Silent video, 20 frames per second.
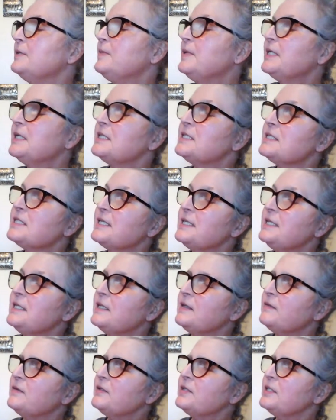because I
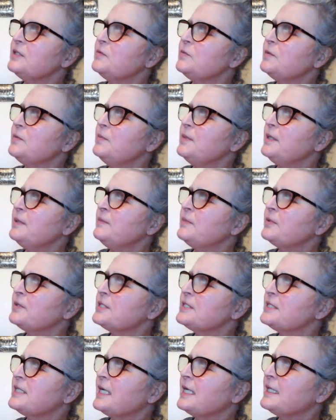never can remember
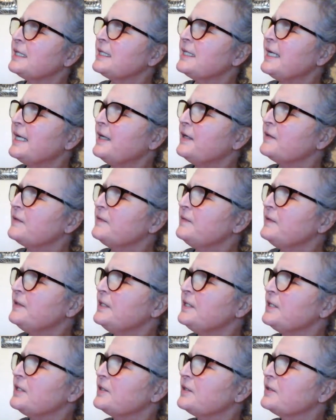exactly how to
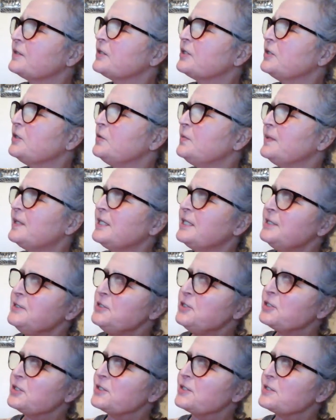figure cubic
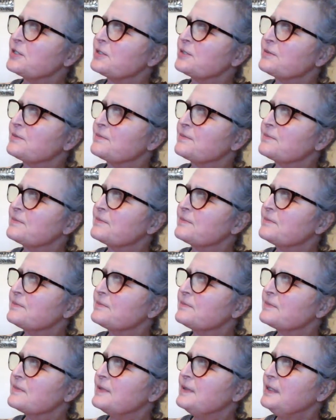inches.
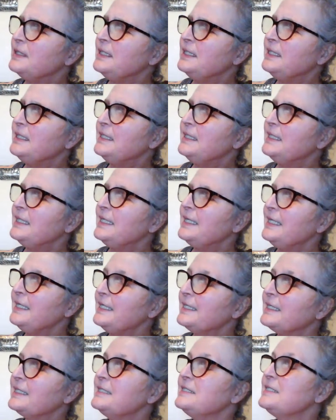
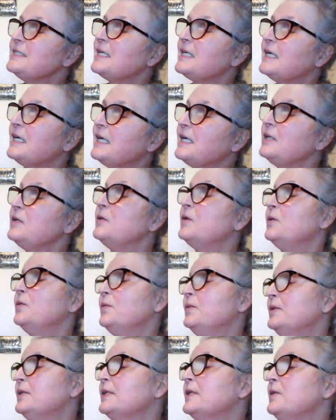And I
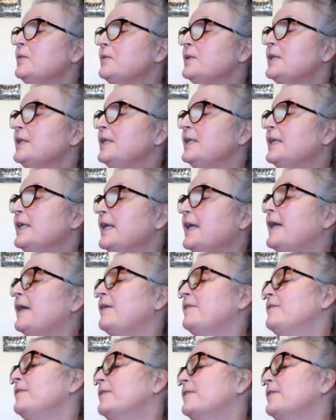really wouldn't have